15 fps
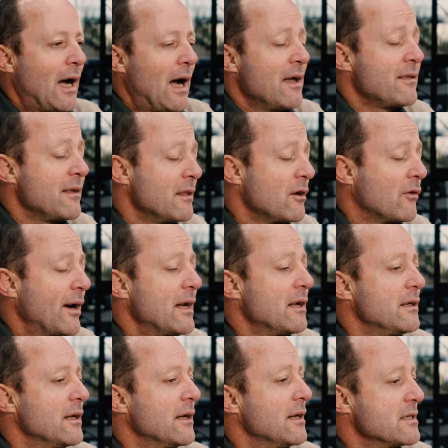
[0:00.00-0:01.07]
I think the
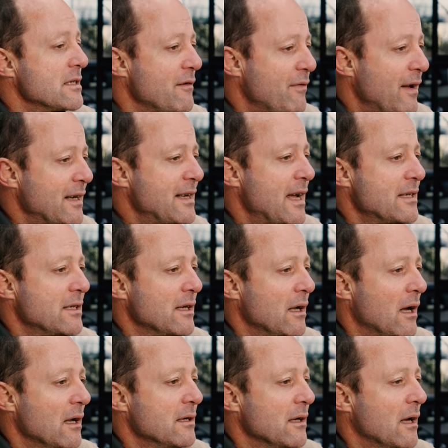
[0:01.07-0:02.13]
Grenadier is a fantastic
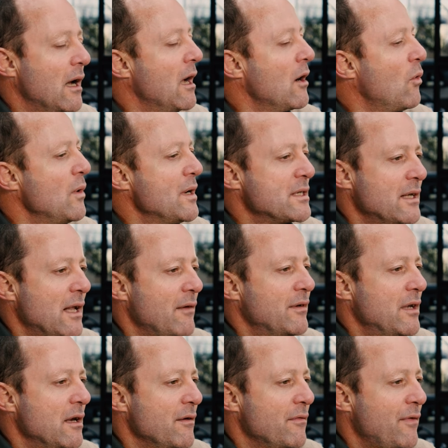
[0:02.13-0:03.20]
idea. I always
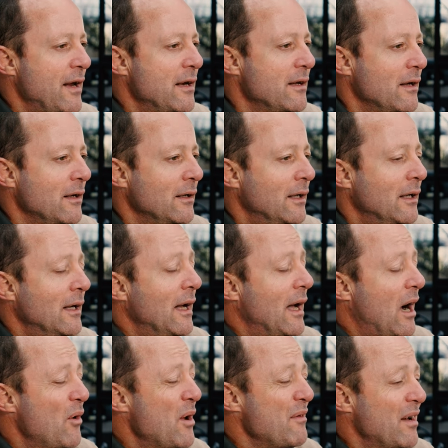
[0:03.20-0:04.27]
loved the Defender.
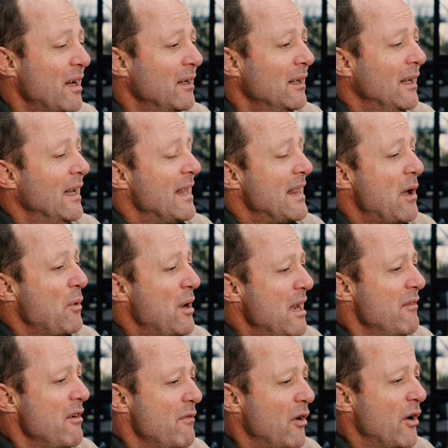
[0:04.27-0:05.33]
However, they were
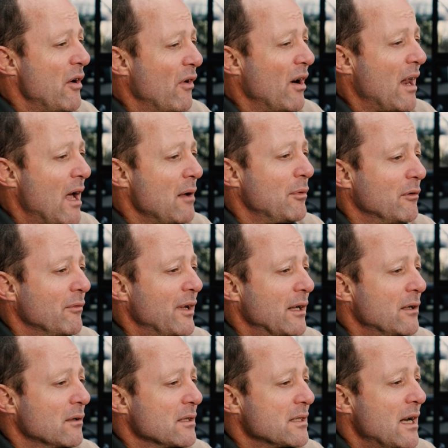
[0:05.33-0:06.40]
never very reliable
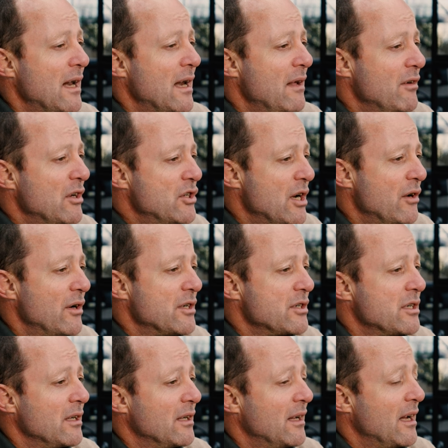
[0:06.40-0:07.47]
vehicles, and I never
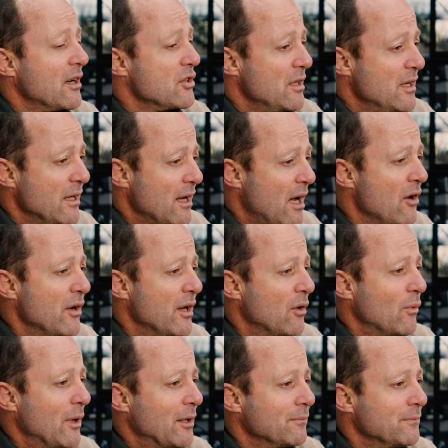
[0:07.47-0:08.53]
cherished actually
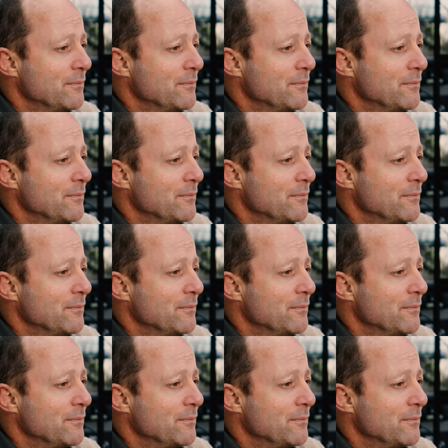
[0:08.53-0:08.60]
owning one.